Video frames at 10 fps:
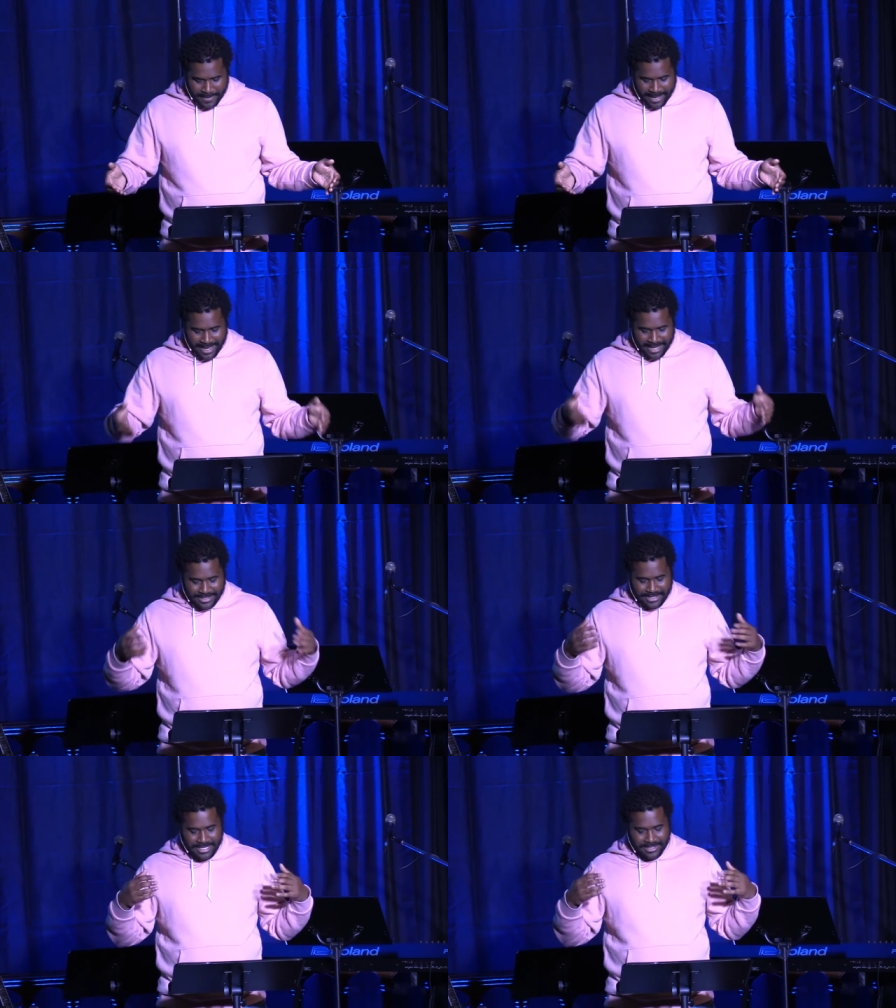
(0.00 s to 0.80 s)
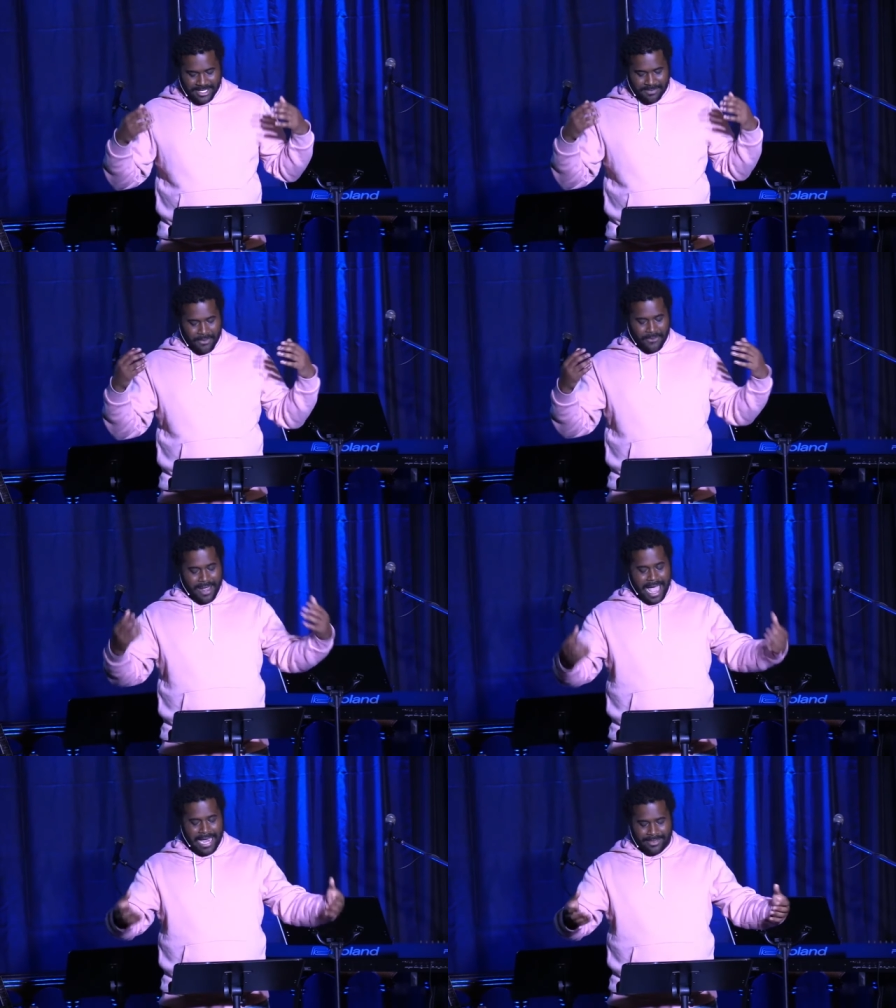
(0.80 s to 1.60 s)
And yet Jesus
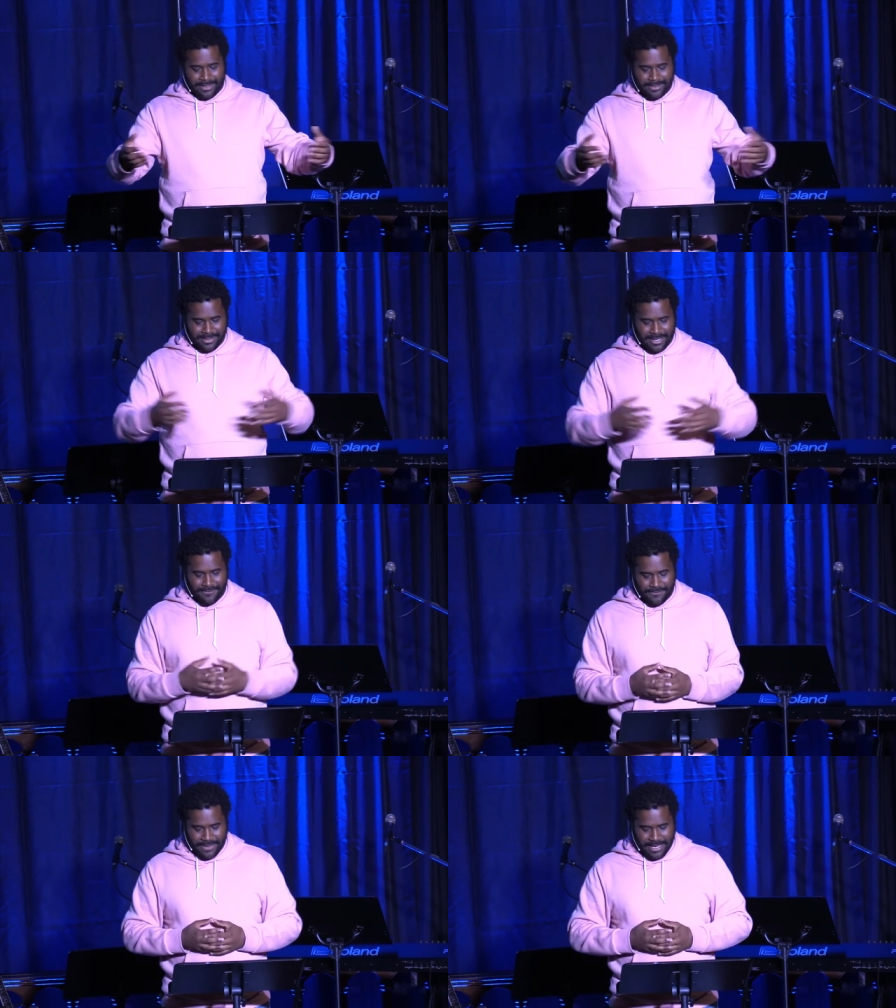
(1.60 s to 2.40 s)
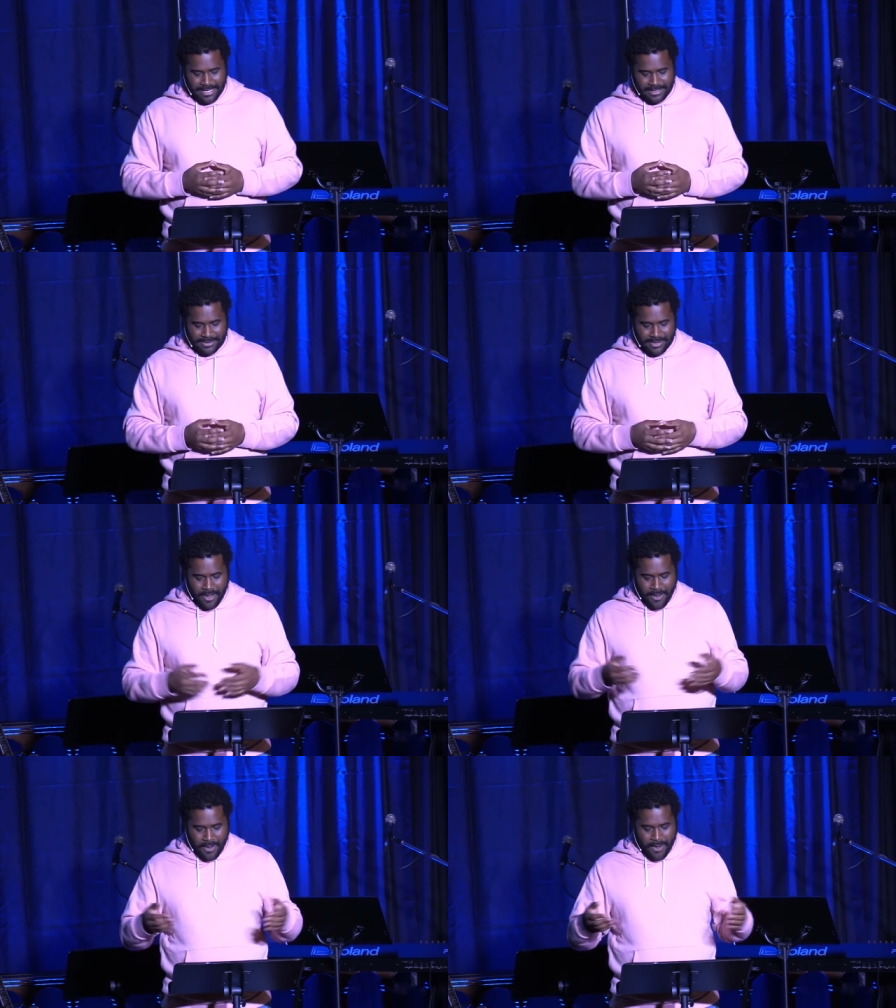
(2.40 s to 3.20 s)
miraculously feeds
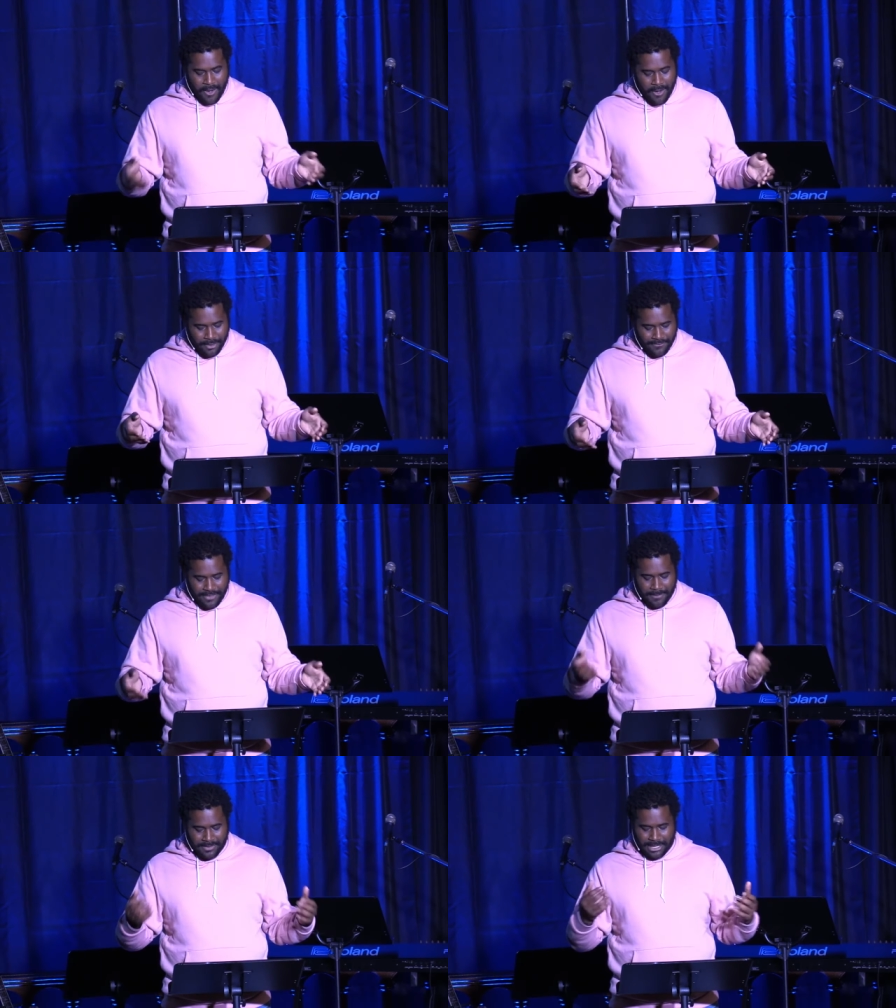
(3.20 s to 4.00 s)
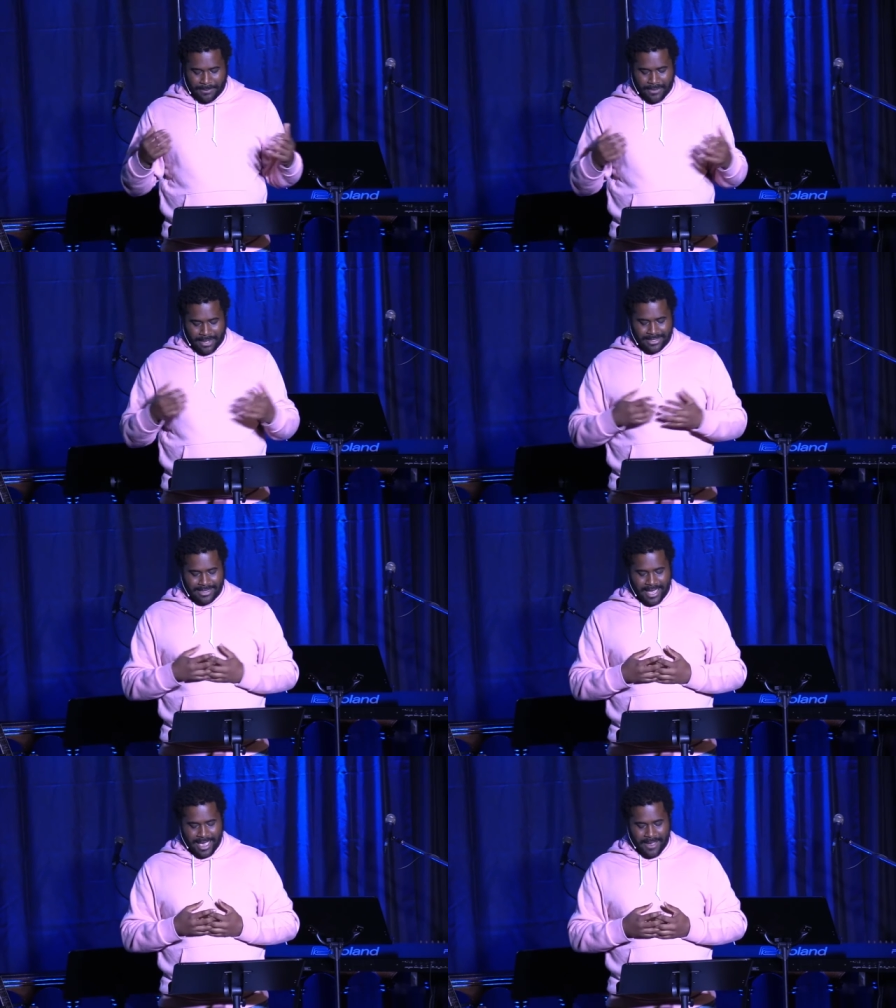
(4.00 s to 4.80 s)
all of them to the point that
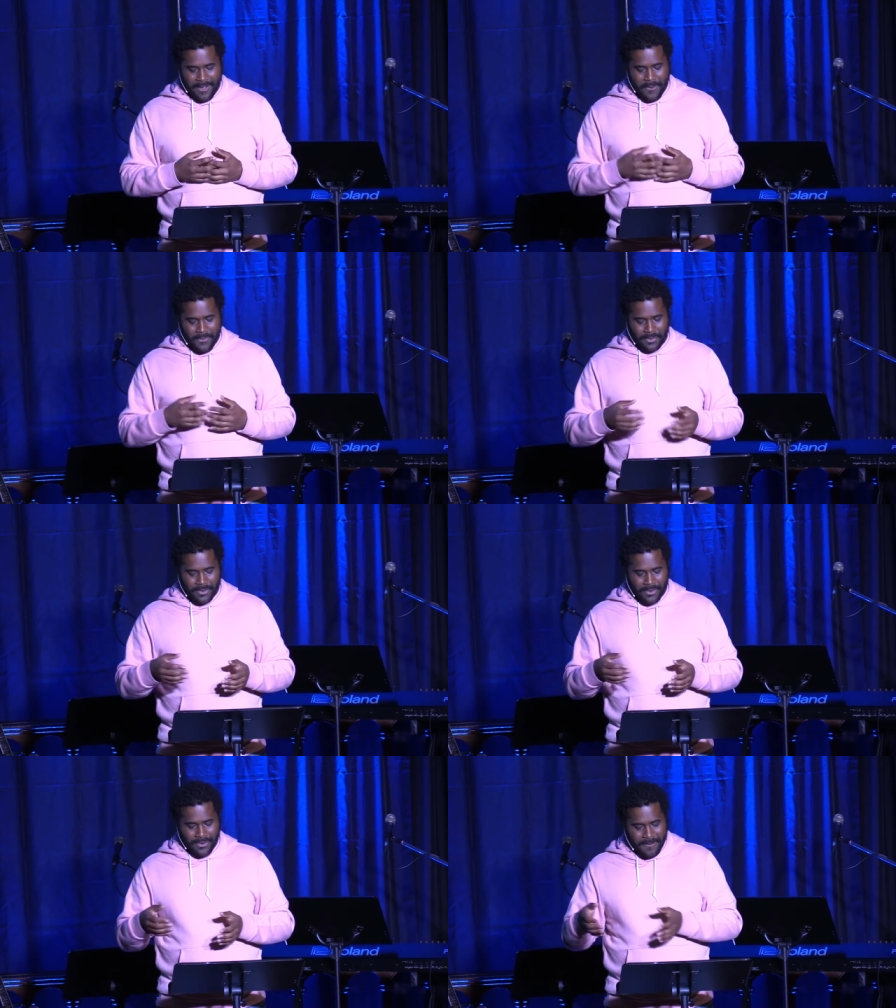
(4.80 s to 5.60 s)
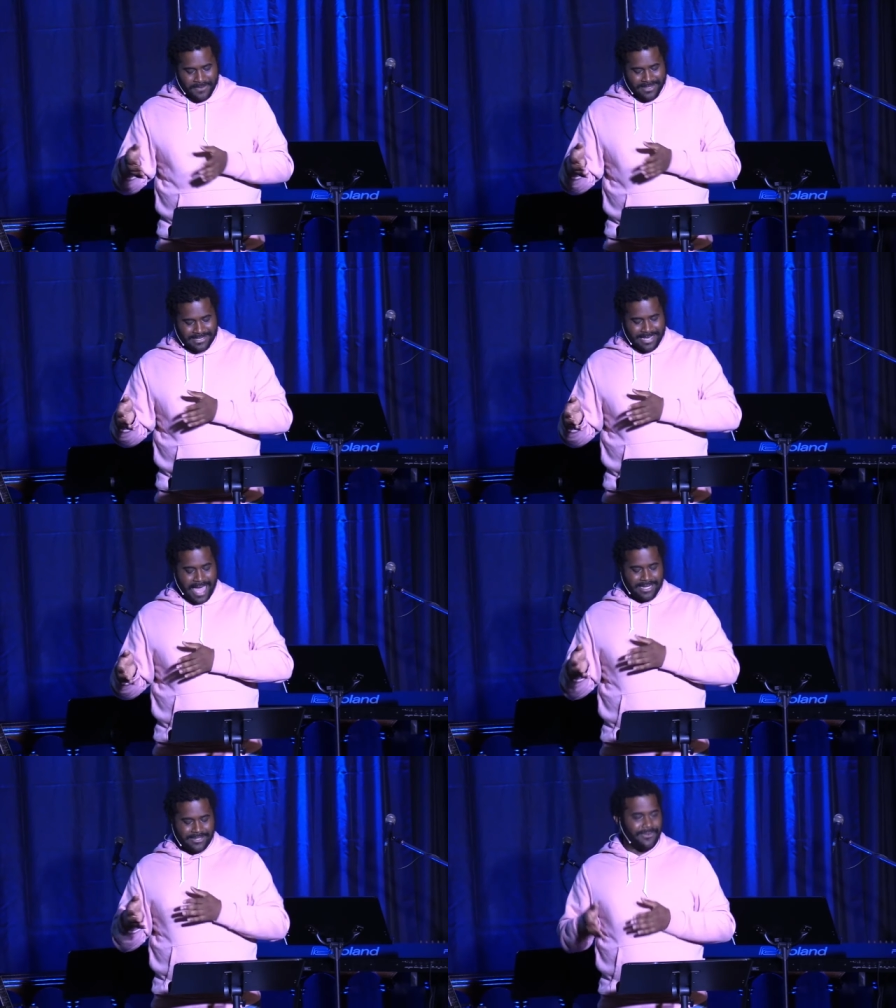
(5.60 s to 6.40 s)
they were
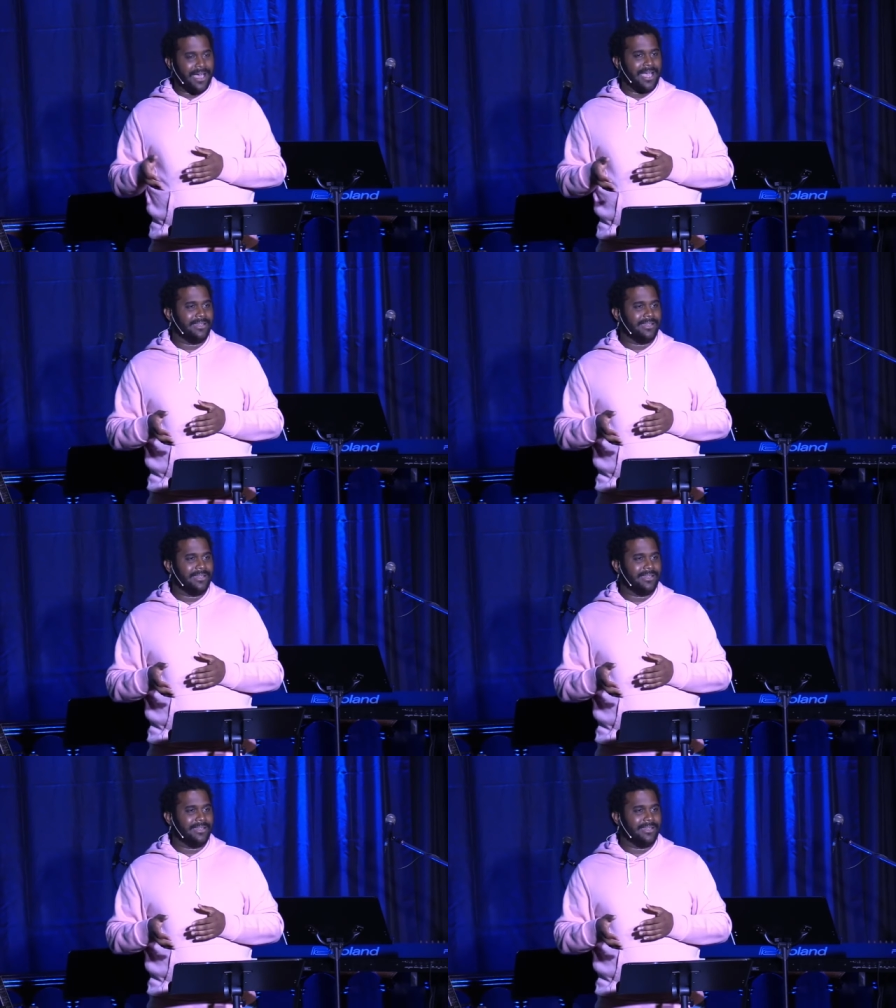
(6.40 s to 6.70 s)
satisfied.